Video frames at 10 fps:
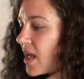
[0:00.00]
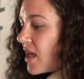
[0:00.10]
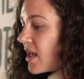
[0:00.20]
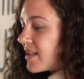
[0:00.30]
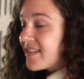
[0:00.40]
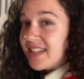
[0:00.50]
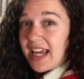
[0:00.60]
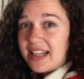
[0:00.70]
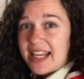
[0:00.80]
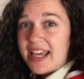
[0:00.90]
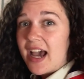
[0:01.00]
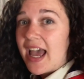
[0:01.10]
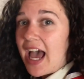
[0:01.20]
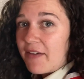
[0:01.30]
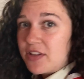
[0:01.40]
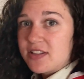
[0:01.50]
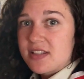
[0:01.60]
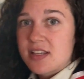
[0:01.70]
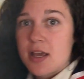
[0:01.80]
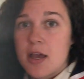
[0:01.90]
Sadly, I haven't,
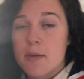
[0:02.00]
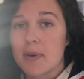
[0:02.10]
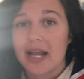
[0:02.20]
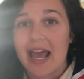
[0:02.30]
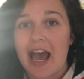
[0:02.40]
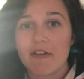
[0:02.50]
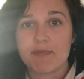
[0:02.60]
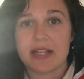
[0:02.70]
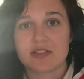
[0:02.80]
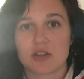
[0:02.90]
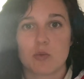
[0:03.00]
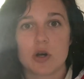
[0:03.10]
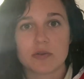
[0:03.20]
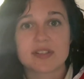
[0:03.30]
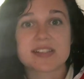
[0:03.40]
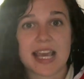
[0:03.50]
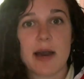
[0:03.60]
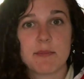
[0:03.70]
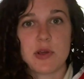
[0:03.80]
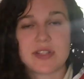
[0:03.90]
but I have been to the World Scout
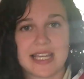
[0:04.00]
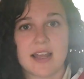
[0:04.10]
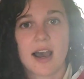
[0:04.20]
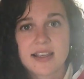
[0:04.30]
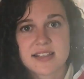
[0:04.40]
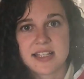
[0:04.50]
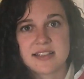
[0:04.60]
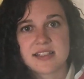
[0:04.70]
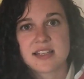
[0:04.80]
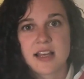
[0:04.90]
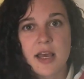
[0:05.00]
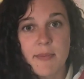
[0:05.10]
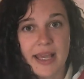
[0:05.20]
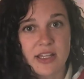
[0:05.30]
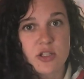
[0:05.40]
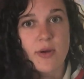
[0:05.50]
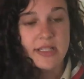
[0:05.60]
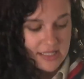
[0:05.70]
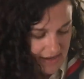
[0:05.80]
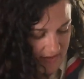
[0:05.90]
Moot in Iceland back in
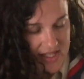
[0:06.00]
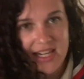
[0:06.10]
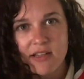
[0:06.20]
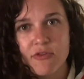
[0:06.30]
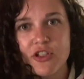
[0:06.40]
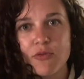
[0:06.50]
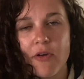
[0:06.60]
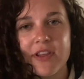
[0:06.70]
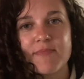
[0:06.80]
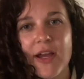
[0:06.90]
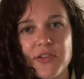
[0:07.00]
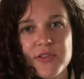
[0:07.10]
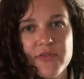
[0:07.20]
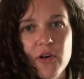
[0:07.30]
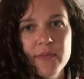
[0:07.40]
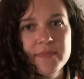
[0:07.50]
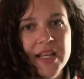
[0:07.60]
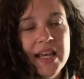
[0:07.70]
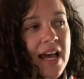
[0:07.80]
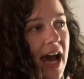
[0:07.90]
2017, which is what this badge is for.
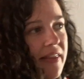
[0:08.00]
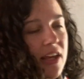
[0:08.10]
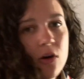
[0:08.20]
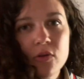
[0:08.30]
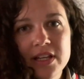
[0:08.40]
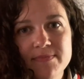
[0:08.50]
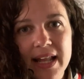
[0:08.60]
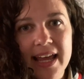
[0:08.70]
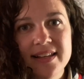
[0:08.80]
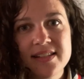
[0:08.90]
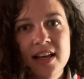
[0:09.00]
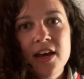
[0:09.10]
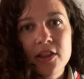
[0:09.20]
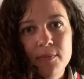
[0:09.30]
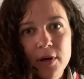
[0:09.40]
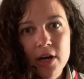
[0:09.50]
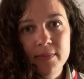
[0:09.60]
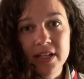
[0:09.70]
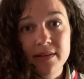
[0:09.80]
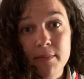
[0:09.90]
And they call this place the
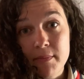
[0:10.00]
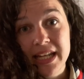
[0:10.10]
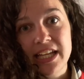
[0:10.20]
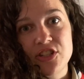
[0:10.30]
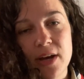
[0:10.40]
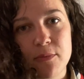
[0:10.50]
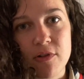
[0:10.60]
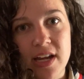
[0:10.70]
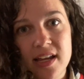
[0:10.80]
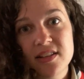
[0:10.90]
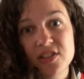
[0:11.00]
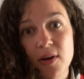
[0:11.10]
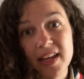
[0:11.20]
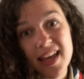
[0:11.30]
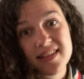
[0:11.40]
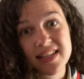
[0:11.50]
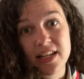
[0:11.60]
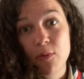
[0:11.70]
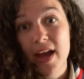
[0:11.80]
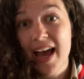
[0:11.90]
Permanent Mini Jamboree, so I guess in a
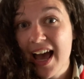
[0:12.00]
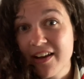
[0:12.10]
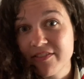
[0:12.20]
way I have.